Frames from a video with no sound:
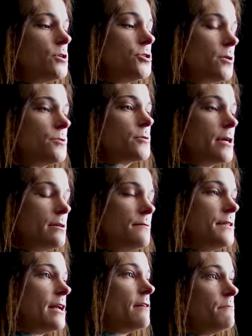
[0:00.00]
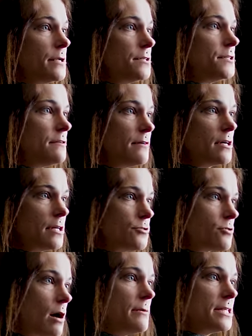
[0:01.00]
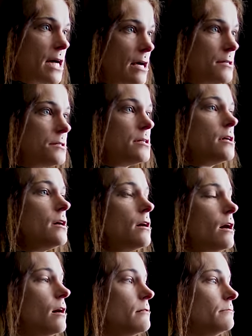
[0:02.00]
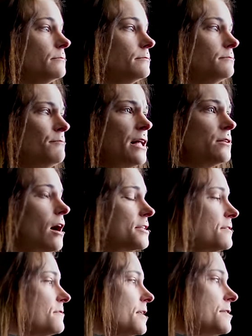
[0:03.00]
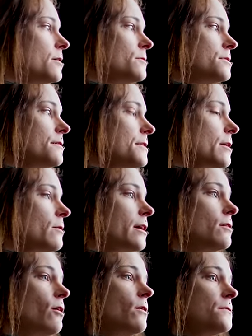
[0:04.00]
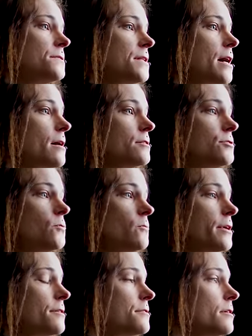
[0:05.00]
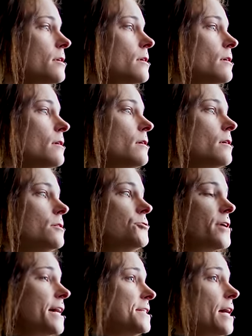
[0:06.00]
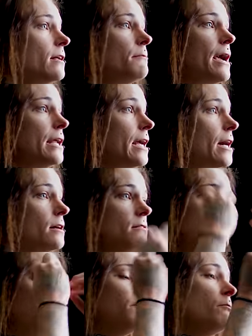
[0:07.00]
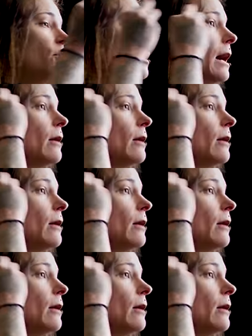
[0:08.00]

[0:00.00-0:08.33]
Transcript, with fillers: children that have been severely traumatized. By lots of it. There were girls there with trichotillomania, pull